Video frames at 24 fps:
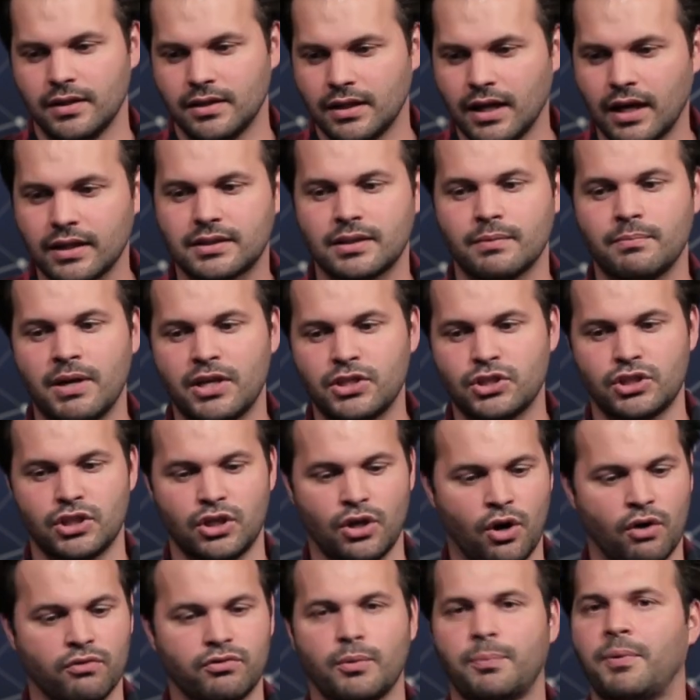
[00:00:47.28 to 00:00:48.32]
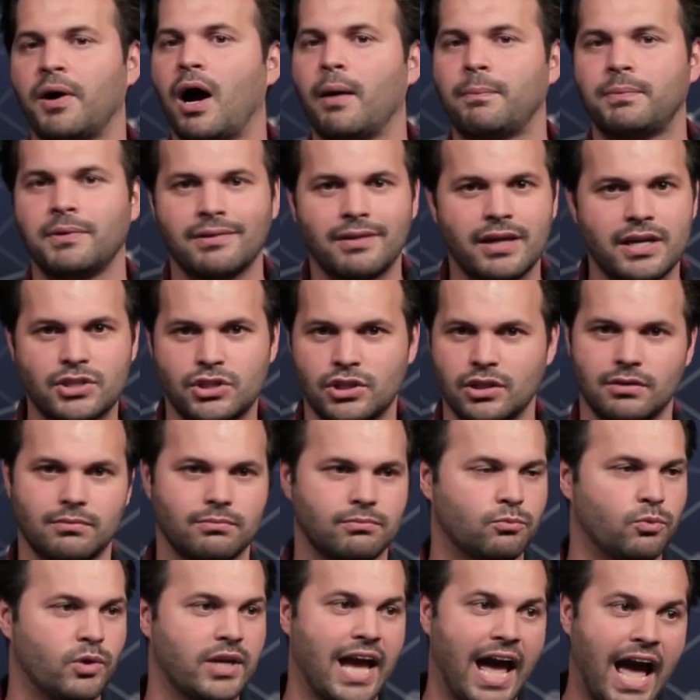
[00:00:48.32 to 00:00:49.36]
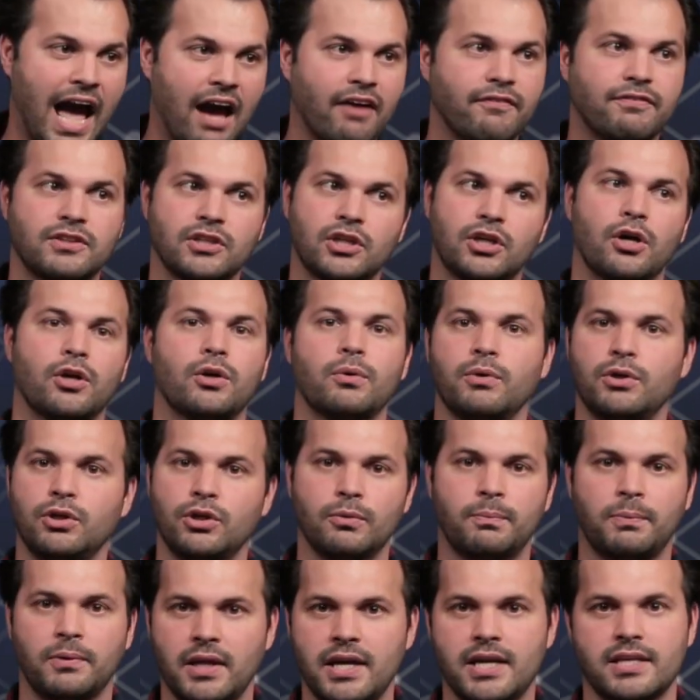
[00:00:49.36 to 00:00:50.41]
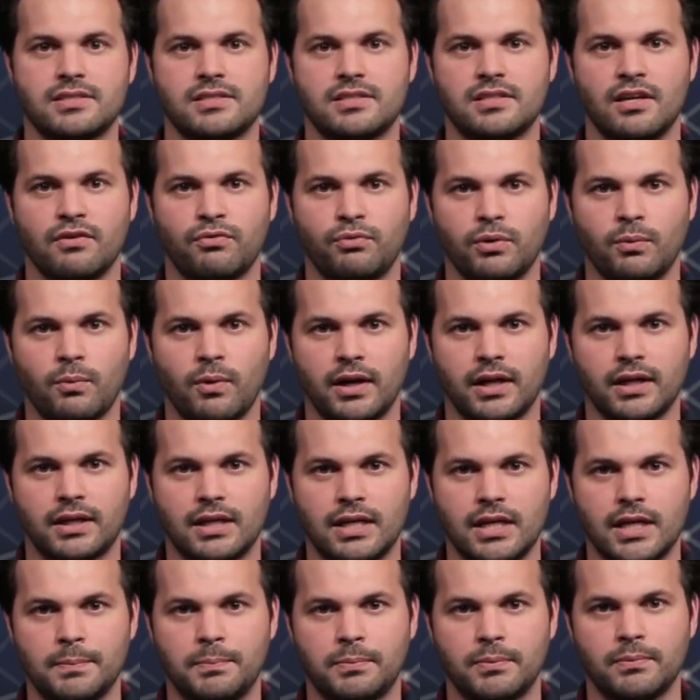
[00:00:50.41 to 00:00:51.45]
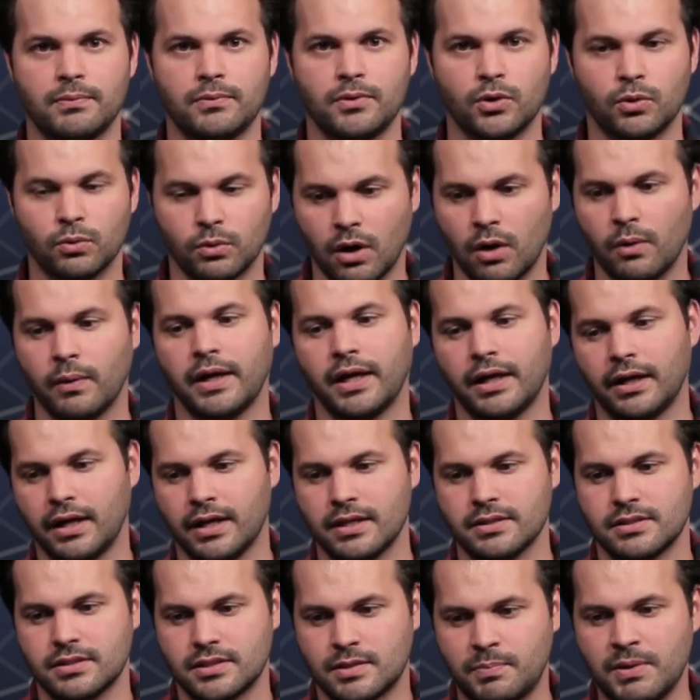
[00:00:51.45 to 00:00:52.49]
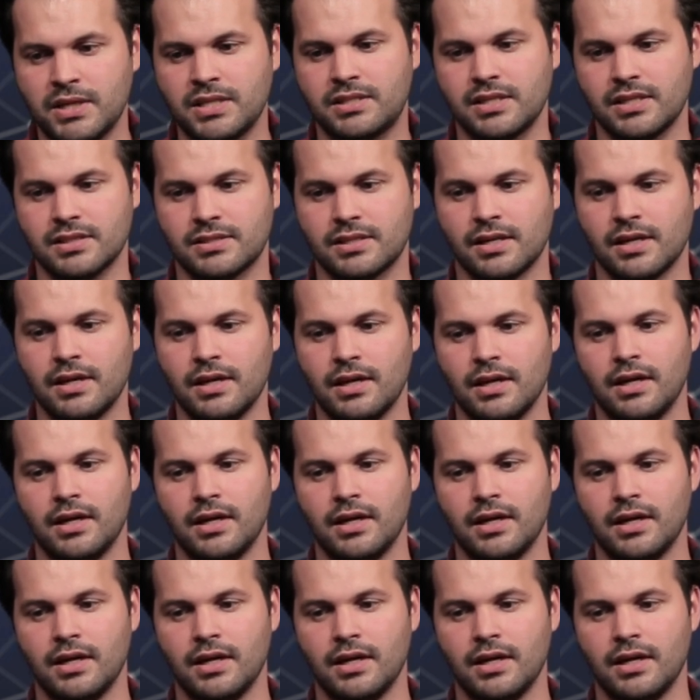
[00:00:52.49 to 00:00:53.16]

Not to mention overpopulation. We have to go to a new place if we want to keep growing as a species.